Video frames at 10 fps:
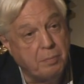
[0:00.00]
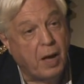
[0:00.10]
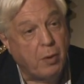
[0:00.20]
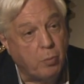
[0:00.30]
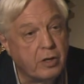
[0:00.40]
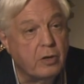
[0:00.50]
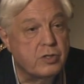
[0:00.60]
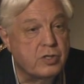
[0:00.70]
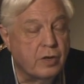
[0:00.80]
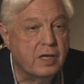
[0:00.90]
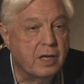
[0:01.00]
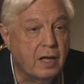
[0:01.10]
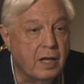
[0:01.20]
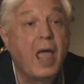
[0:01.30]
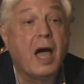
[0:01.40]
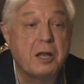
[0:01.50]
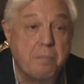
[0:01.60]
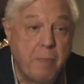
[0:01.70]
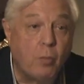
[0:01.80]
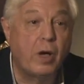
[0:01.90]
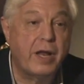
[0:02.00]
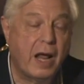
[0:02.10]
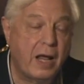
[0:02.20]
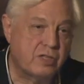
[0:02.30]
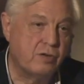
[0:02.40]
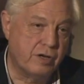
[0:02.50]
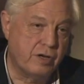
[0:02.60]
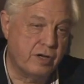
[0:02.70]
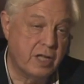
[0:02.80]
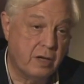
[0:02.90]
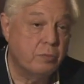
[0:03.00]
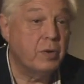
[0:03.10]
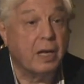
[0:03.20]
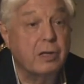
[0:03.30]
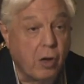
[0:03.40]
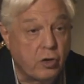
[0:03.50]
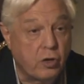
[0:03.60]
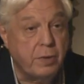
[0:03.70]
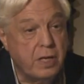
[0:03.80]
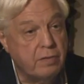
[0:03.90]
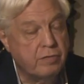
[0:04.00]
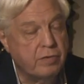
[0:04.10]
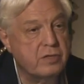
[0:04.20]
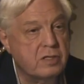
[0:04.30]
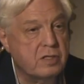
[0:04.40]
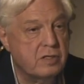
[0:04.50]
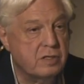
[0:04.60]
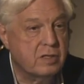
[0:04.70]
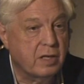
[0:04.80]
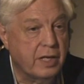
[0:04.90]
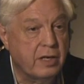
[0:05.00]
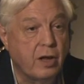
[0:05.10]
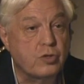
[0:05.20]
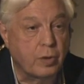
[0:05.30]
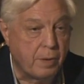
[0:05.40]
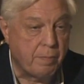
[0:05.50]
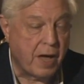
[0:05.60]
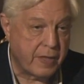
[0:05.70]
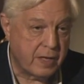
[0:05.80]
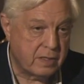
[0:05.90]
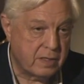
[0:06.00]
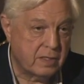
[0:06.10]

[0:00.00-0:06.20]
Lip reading: about what goes on here and about what has gone on here. Well, Lockerbie, for instance, he knows all about that.